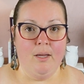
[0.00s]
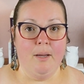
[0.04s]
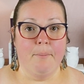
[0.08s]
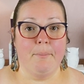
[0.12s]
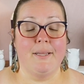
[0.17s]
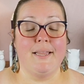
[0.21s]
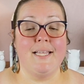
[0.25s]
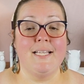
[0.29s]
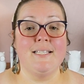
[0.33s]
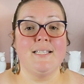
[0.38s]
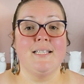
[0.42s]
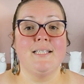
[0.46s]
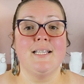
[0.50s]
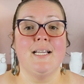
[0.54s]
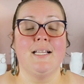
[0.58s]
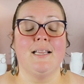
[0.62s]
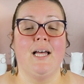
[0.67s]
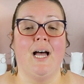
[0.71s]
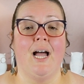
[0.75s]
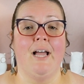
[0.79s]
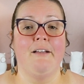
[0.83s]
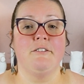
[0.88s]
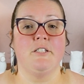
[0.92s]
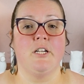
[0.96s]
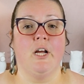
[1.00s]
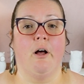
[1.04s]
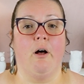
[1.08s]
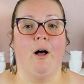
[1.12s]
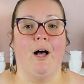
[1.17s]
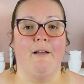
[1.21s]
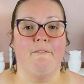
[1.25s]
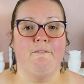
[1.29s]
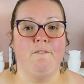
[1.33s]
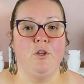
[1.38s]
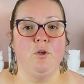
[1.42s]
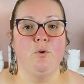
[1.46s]
But this is a lifestyle.
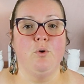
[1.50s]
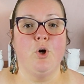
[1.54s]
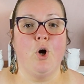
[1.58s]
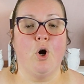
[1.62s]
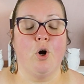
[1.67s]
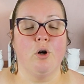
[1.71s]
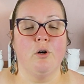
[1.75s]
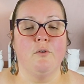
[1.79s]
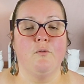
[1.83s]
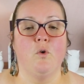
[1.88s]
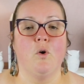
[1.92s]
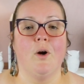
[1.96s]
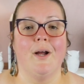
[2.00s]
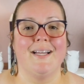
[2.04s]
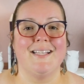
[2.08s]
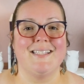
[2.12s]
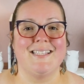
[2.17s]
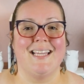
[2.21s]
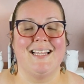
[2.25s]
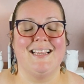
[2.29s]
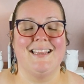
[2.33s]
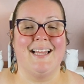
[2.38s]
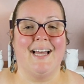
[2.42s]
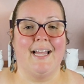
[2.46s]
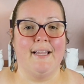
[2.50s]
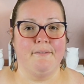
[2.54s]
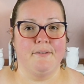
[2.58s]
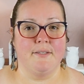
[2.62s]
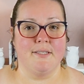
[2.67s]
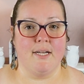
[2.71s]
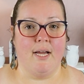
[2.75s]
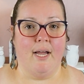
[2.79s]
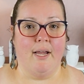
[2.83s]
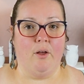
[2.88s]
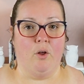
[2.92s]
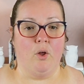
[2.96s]
I view carnivore as a
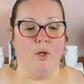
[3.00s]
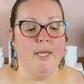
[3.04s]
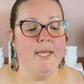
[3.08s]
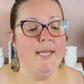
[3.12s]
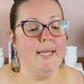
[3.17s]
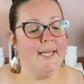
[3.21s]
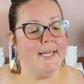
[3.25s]
lifestyle.